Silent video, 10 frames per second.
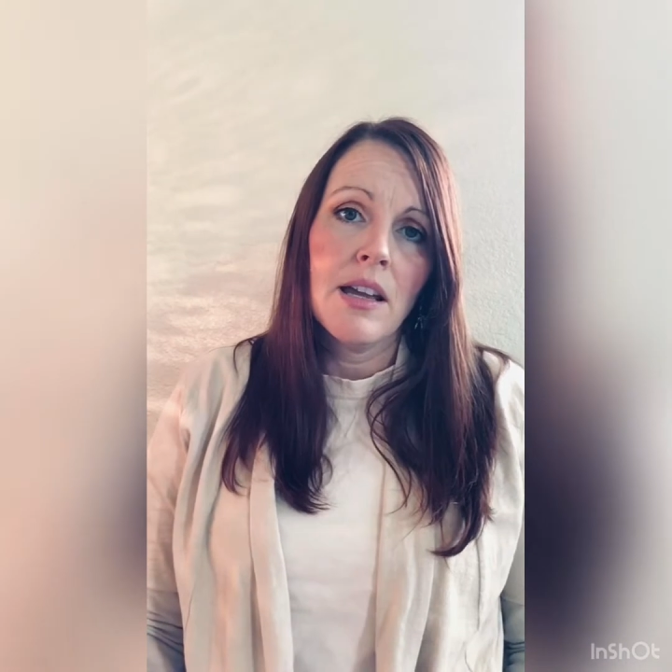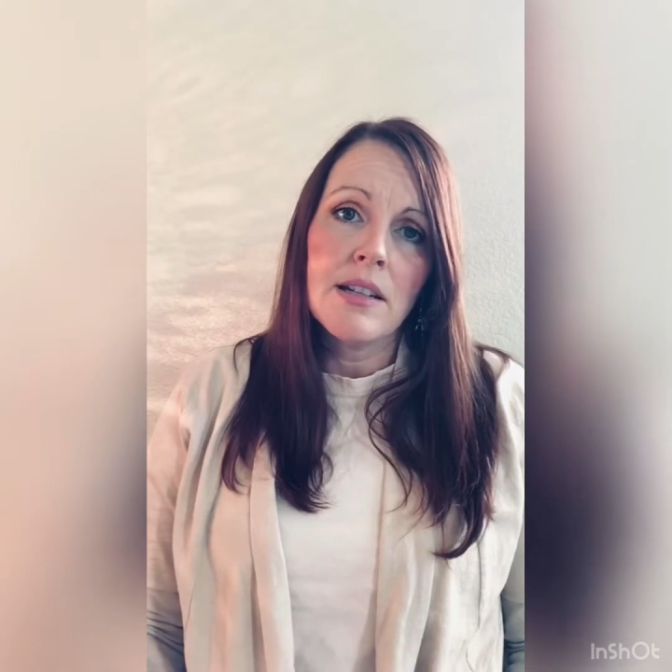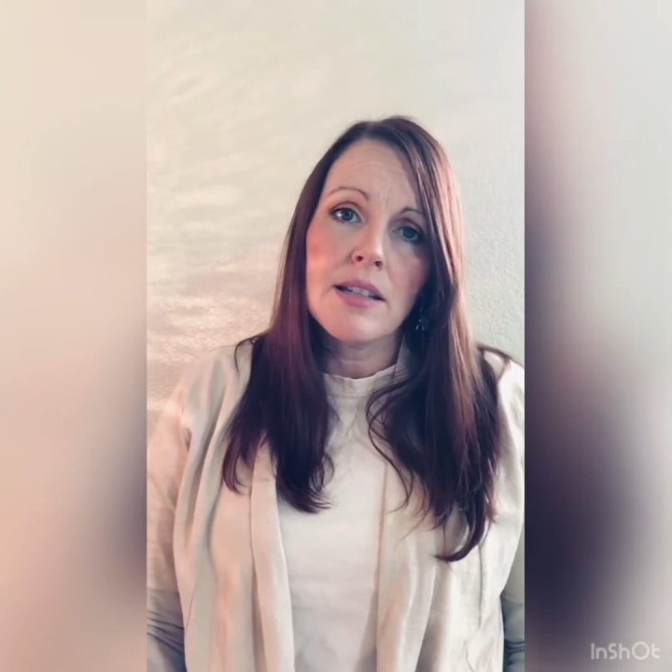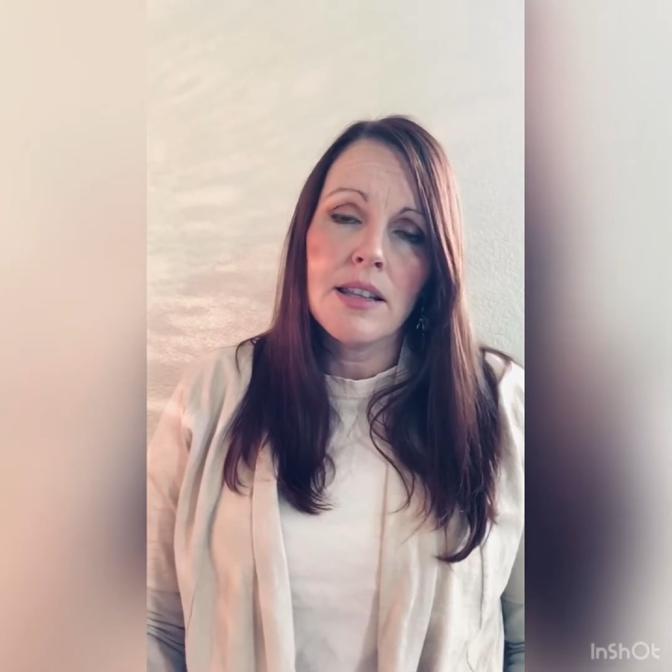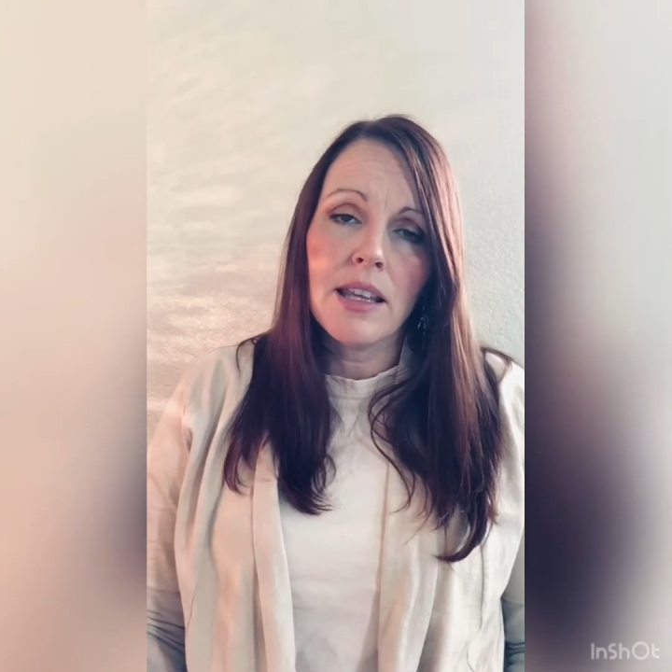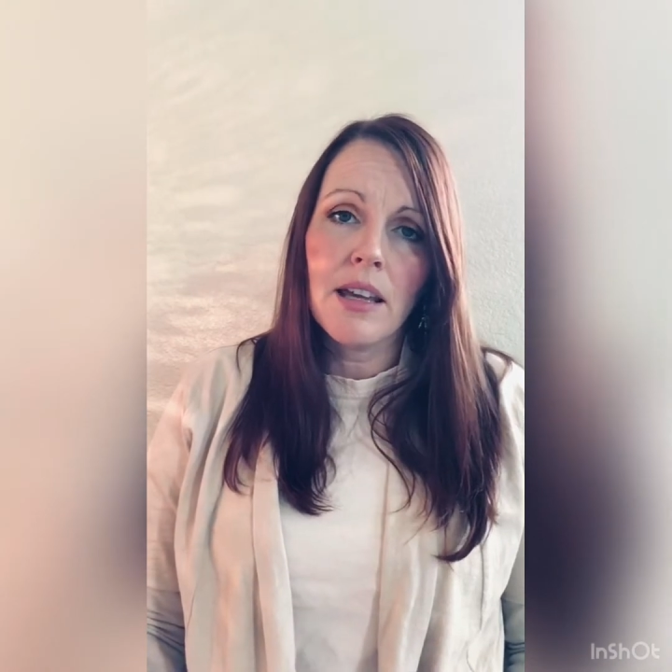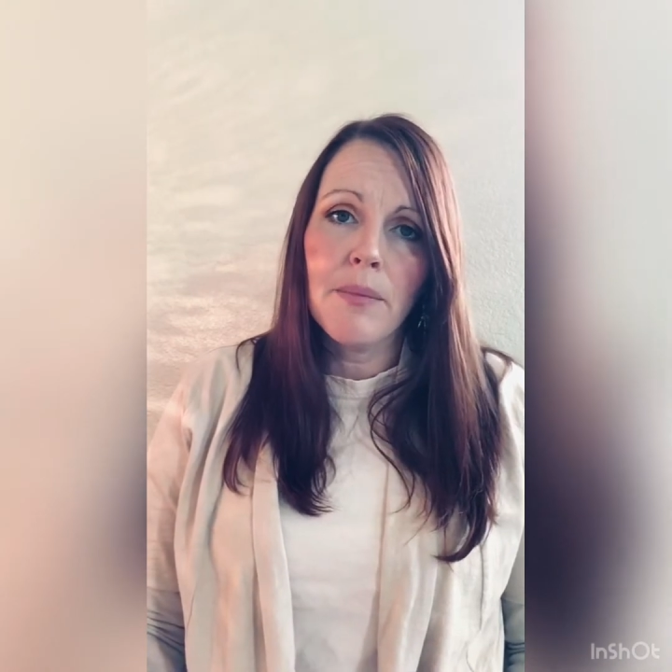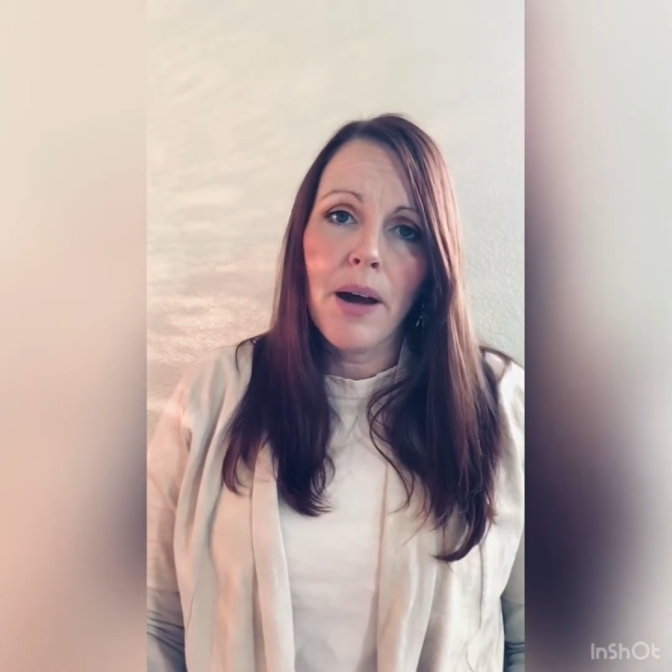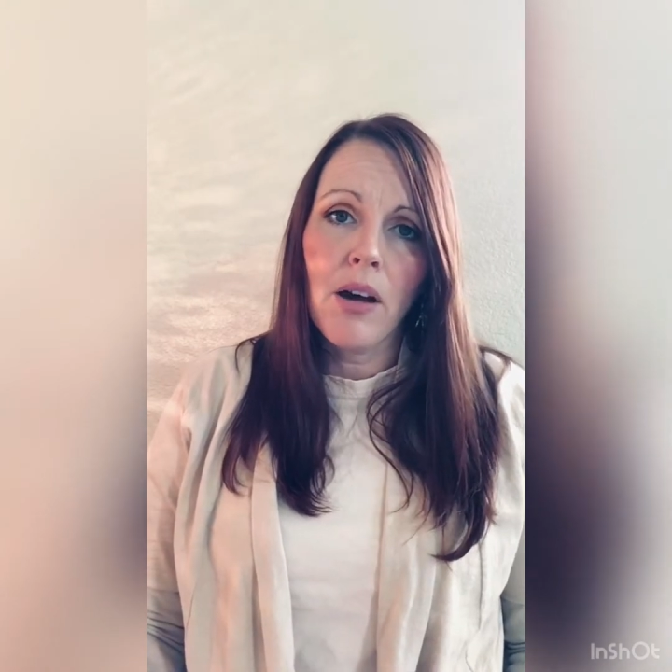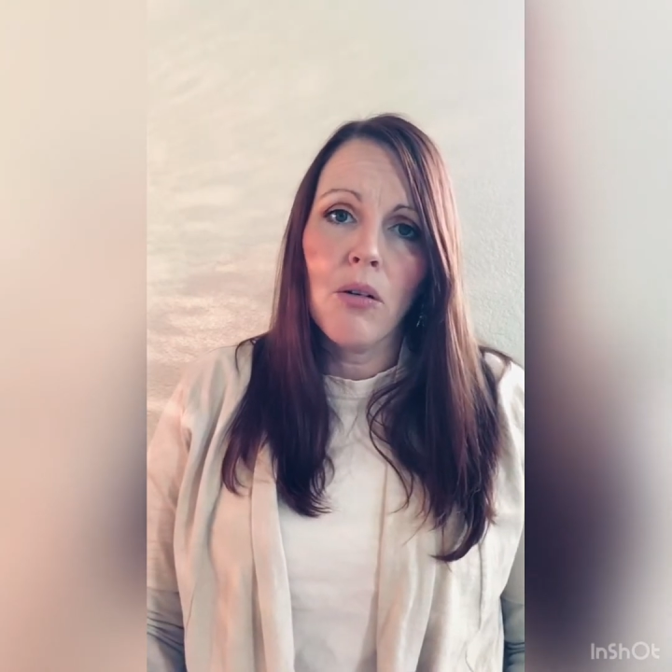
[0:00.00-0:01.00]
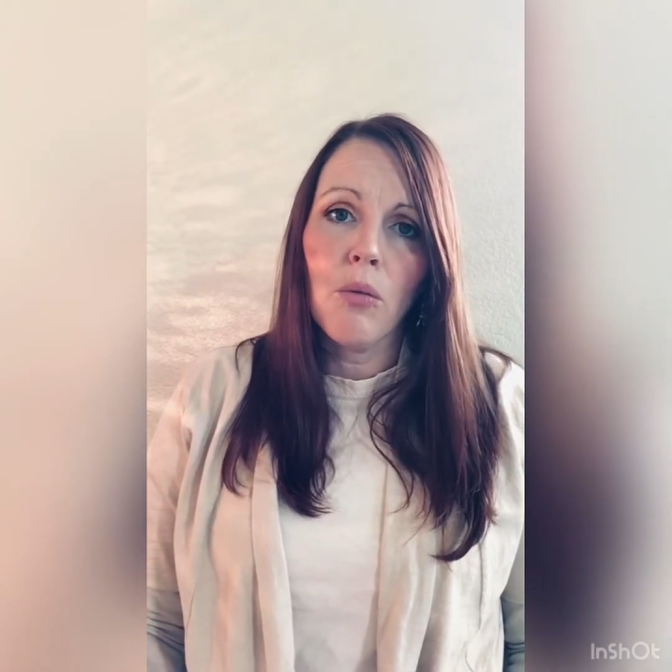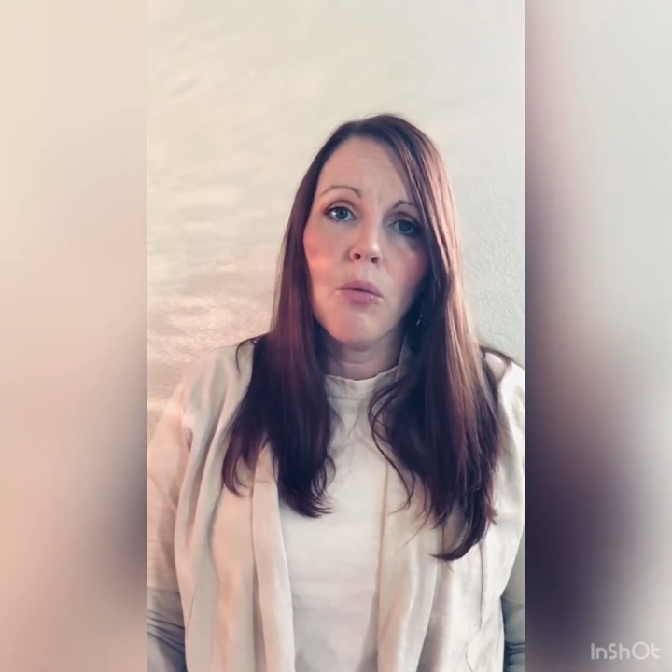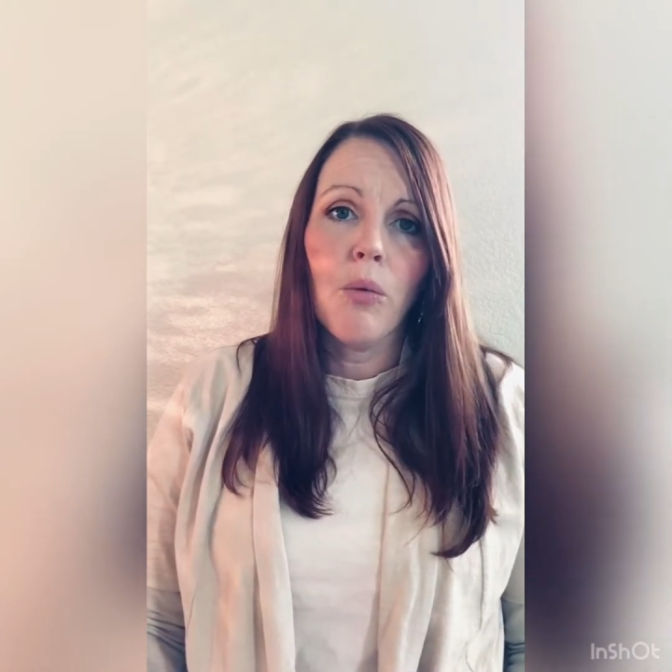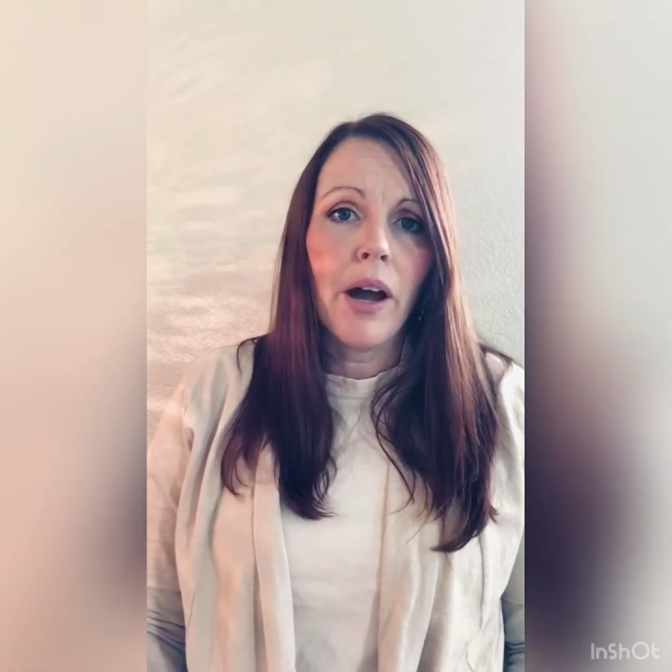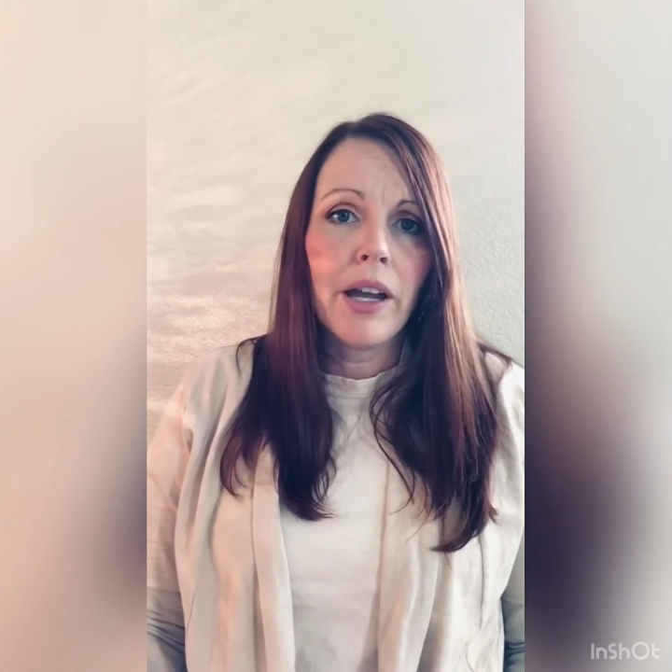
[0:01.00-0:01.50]
to think about,
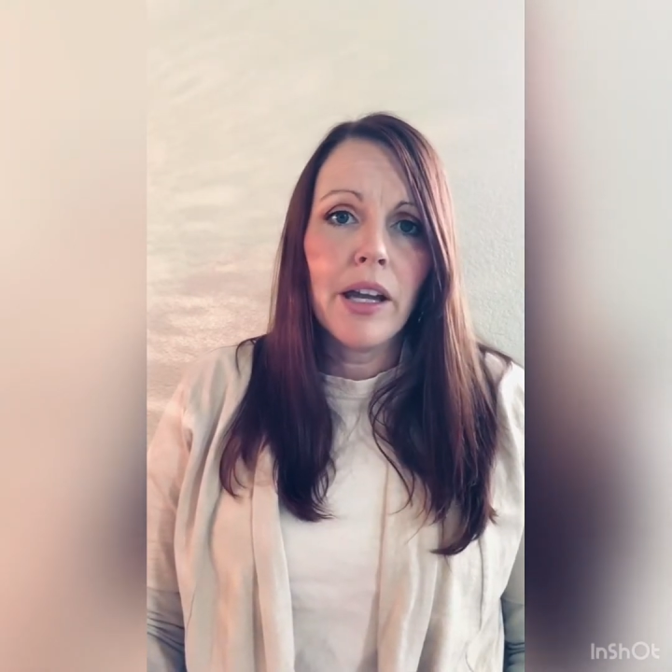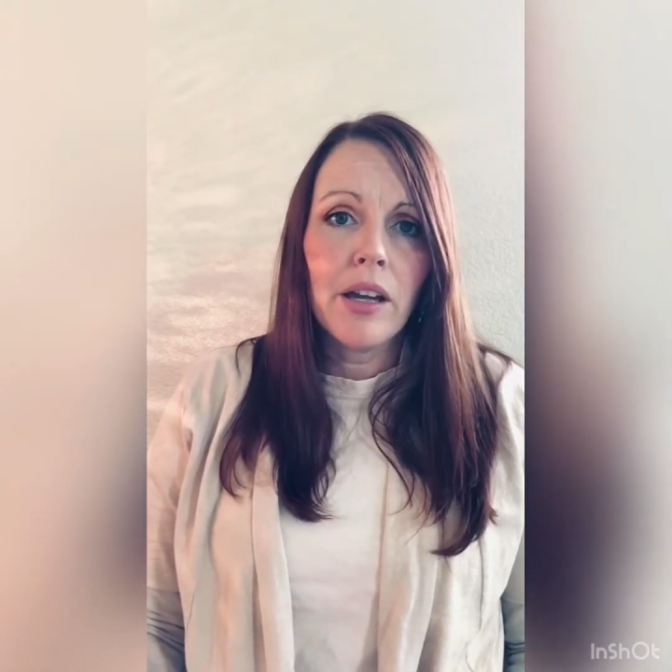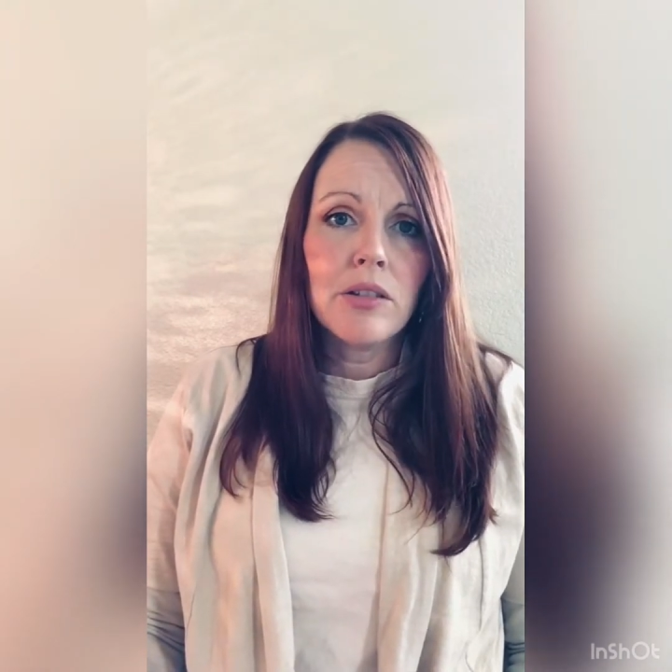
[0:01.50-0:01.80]
why